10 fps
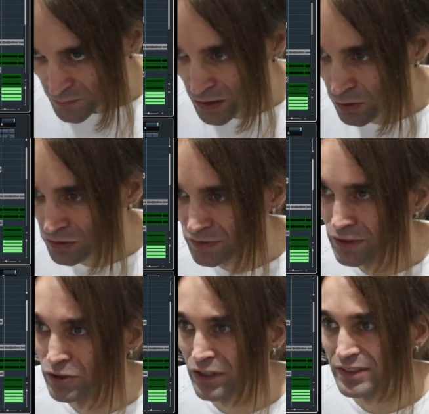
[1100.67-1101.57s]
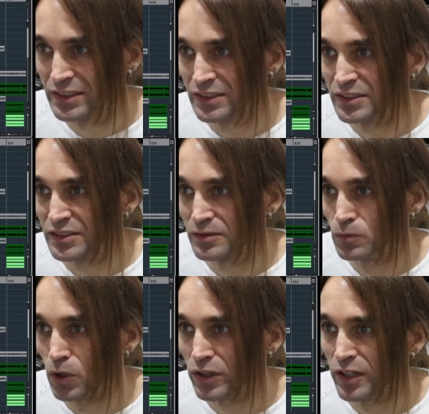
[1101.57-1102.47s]
and also very drastic. It's
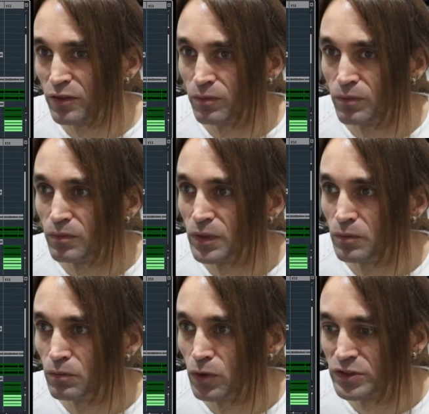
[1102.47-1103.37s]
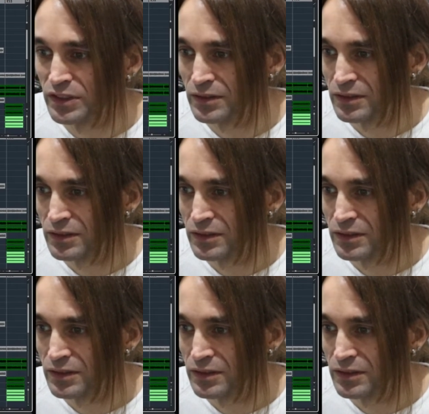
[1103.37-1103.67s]
working in most